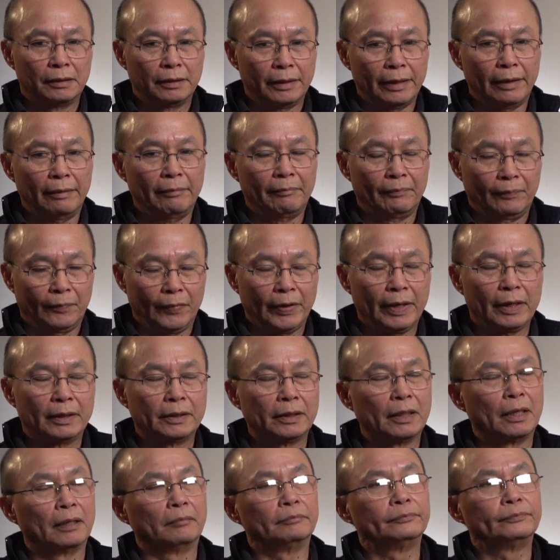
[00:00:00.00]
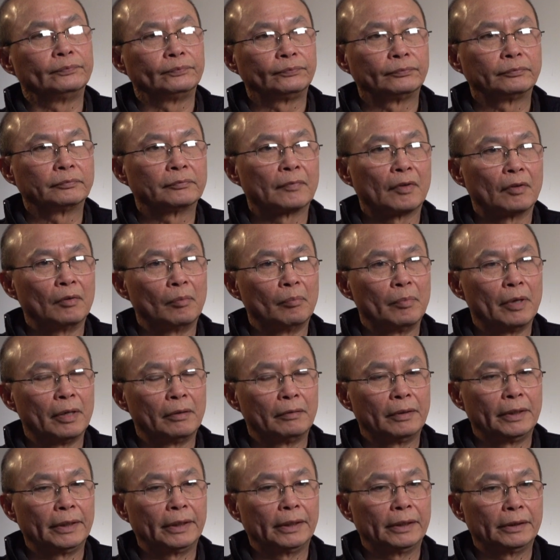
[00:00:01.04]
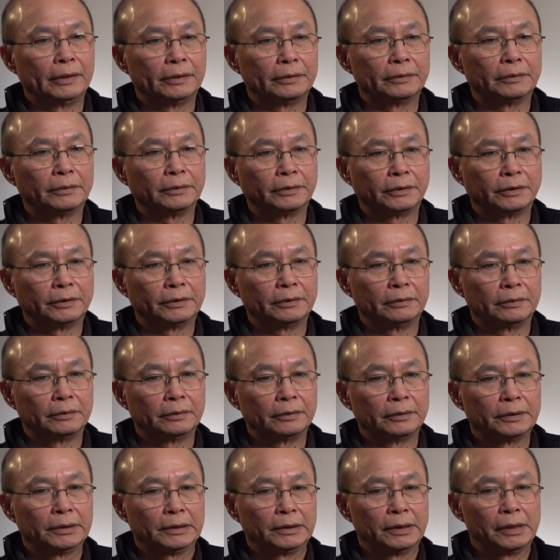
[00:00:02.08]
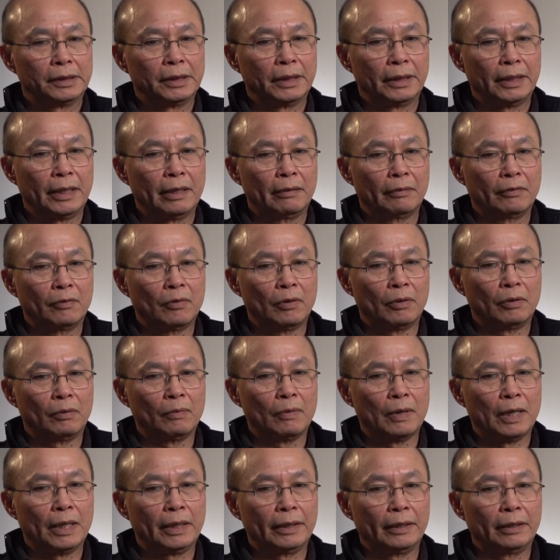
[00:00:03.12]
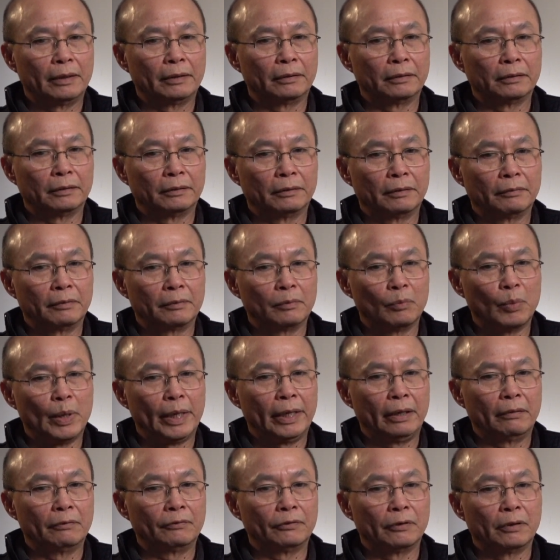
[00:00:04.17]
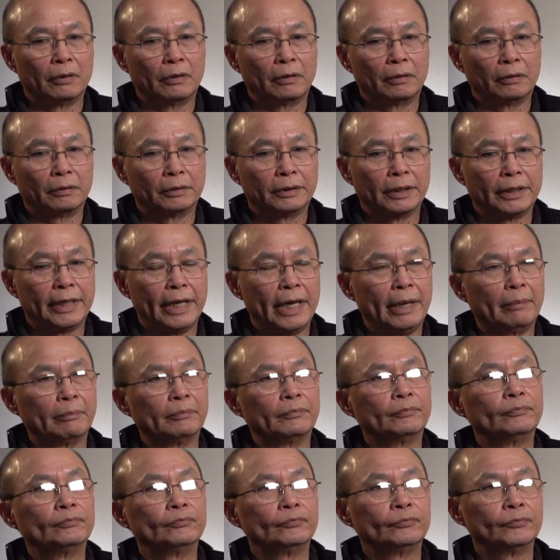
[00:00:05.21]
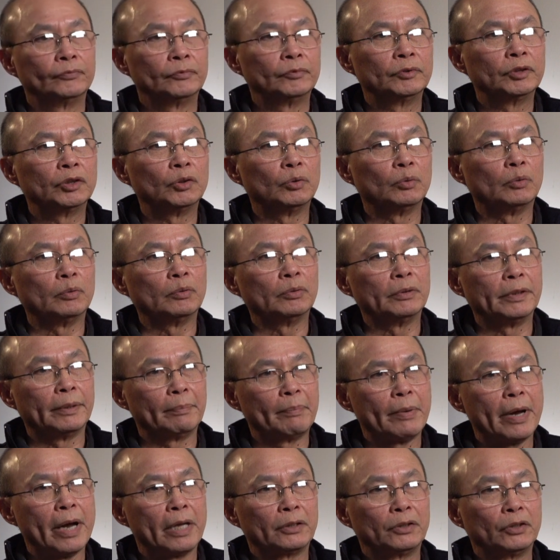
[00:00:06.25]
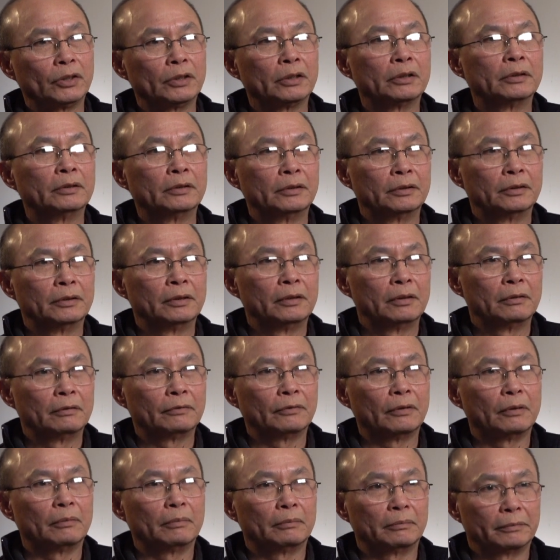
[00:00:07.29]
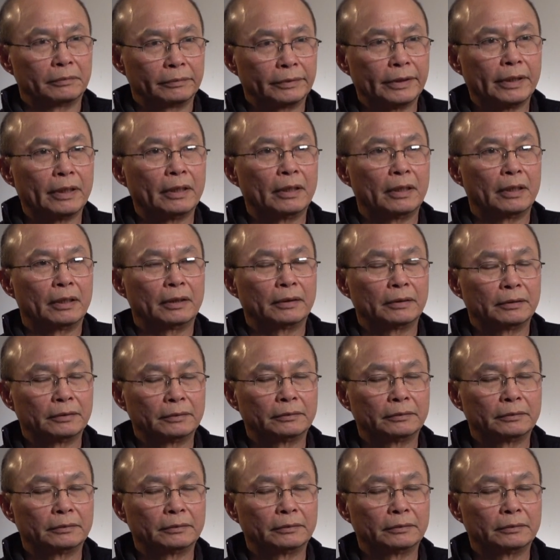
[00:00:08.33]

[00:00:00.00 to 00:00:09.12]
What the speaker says: Yeah, that time you marry and there for a while and waiting for the name to departure from Canada.